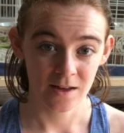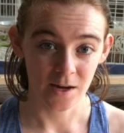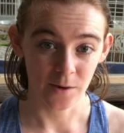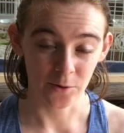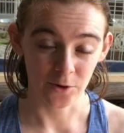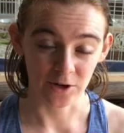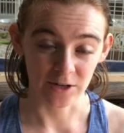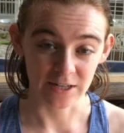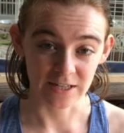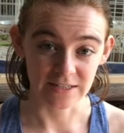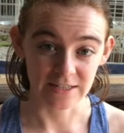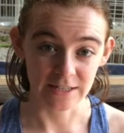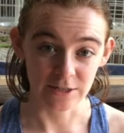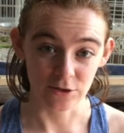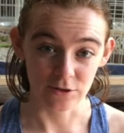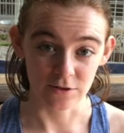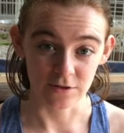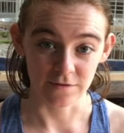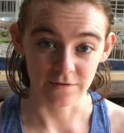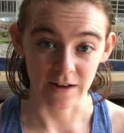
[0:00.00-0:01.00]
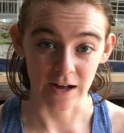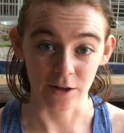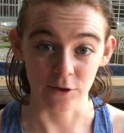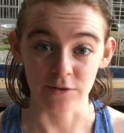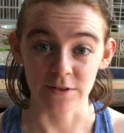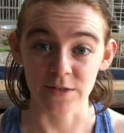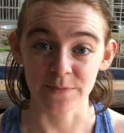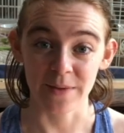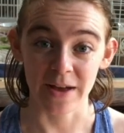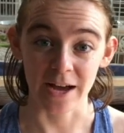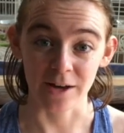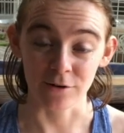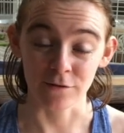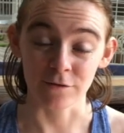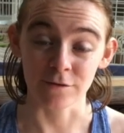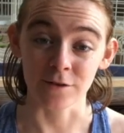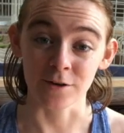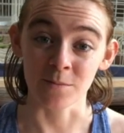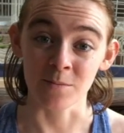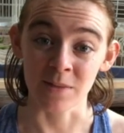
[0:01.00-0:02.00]
We're going to continue to follow this pattern
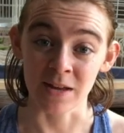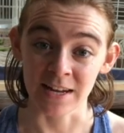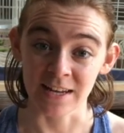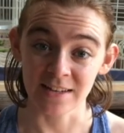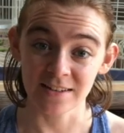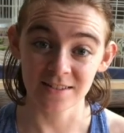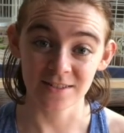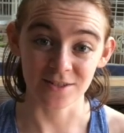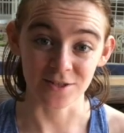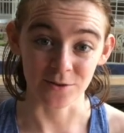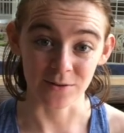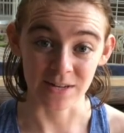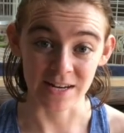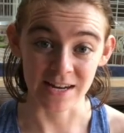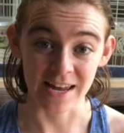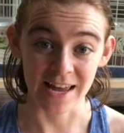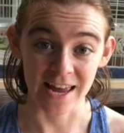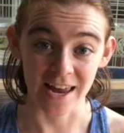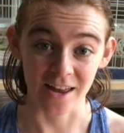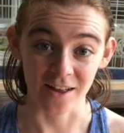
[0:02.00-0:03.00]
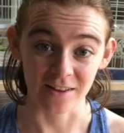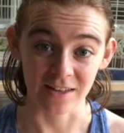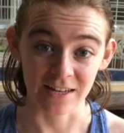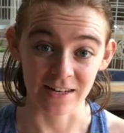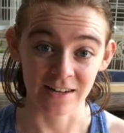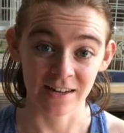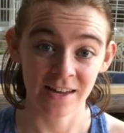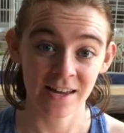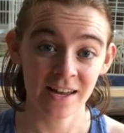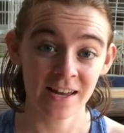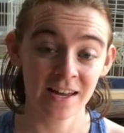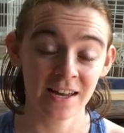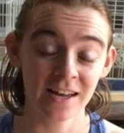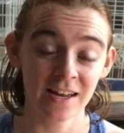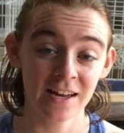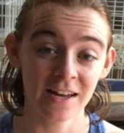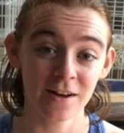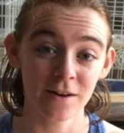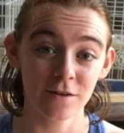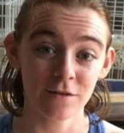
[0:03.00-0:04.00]
for a minute. So inhaling
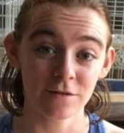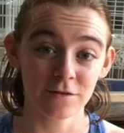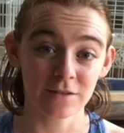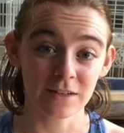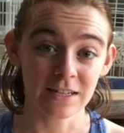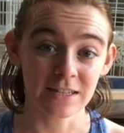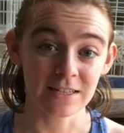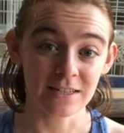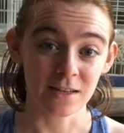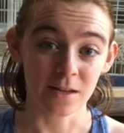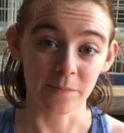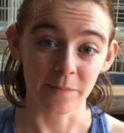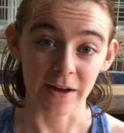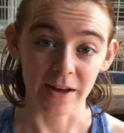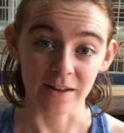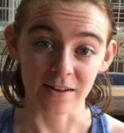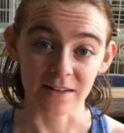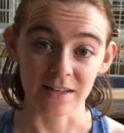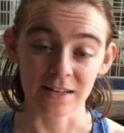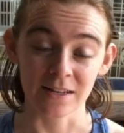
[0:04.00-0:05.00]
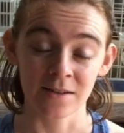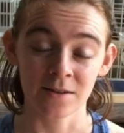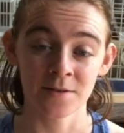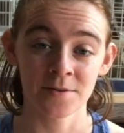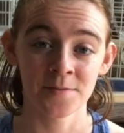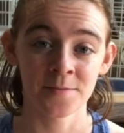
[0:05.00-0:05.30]
into the belly,